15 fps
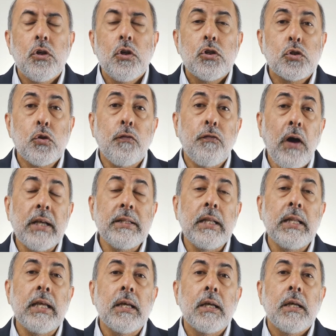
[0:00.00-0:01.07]
So
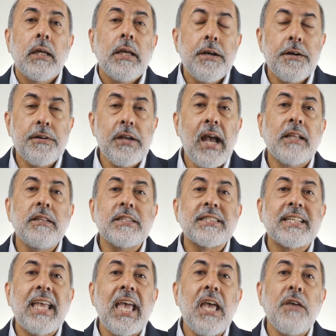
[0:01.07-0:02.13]
finally, Heraclius
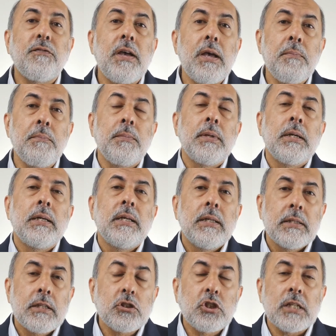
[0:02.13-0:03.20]
gave him
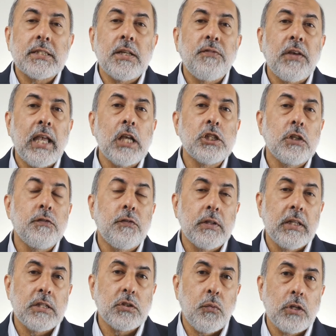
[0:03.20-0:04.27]
the justification for
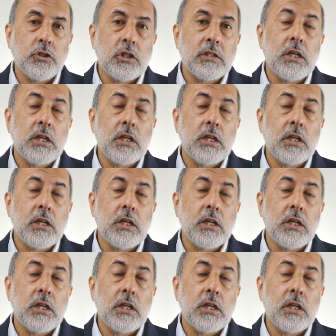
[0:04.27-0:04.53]
these questions.